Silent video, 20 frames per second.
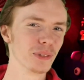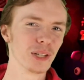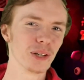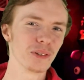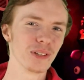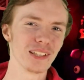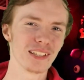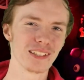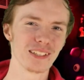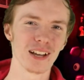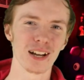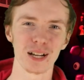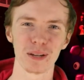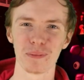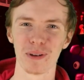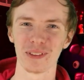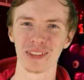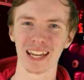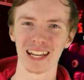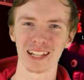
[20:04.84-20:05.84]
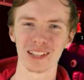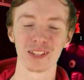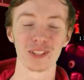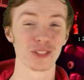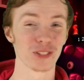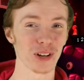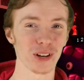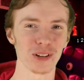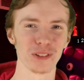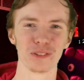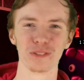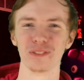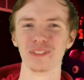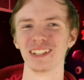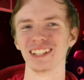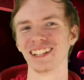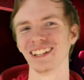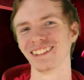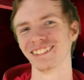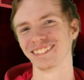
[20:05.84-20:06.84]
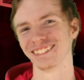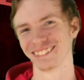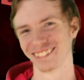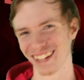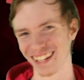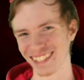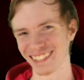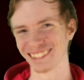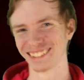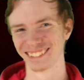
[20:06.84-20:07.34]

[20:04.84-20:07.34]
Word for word: we don't need to talk about that at the start of a video, right?